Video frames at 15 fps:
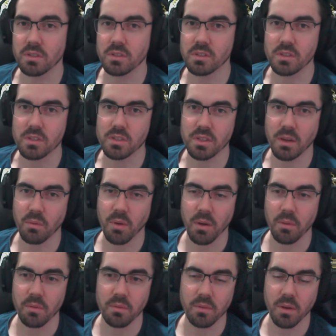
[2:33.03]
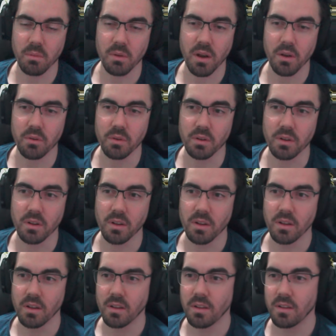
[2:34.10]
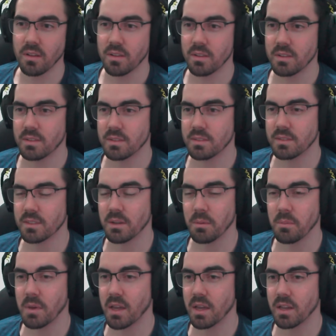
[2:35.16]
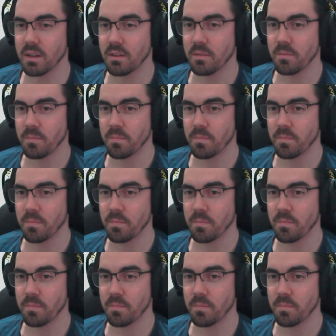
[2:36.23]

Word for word: just because like why why would I not? Man,